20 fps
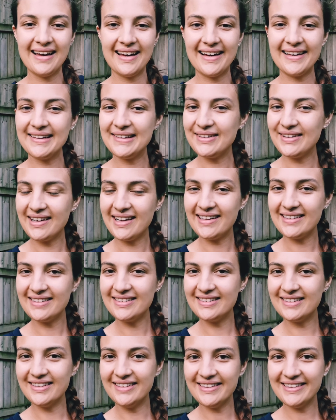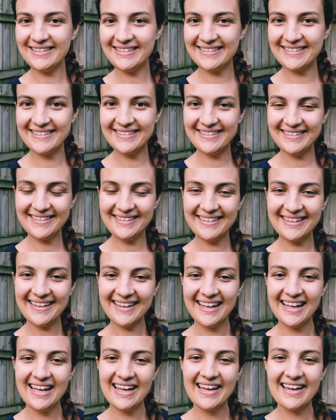Hello, hello.
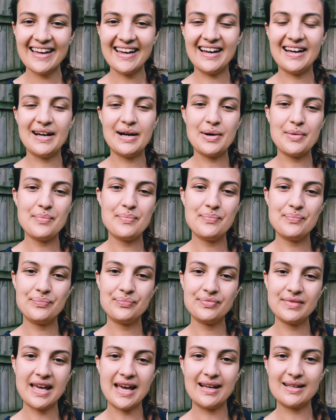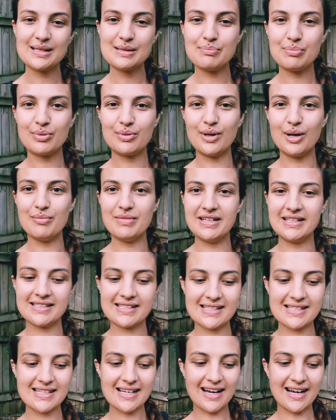As promised,